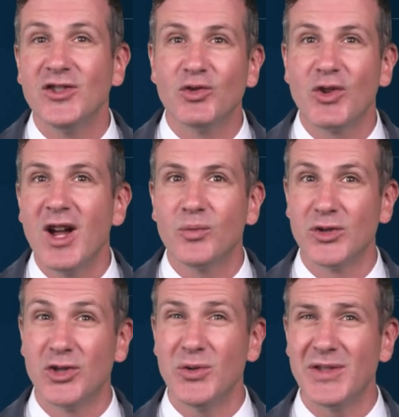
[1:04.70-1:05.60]
the drug
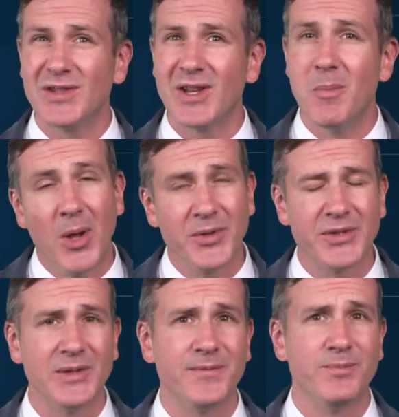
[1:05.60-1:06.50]
reduces
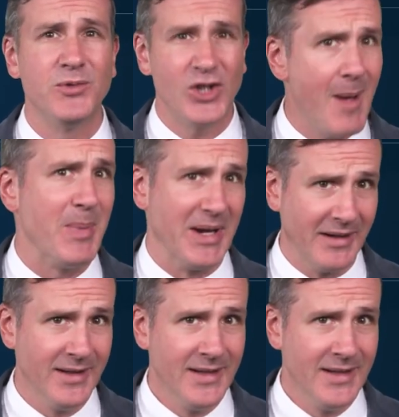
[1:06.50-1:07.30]
compulsive shopping.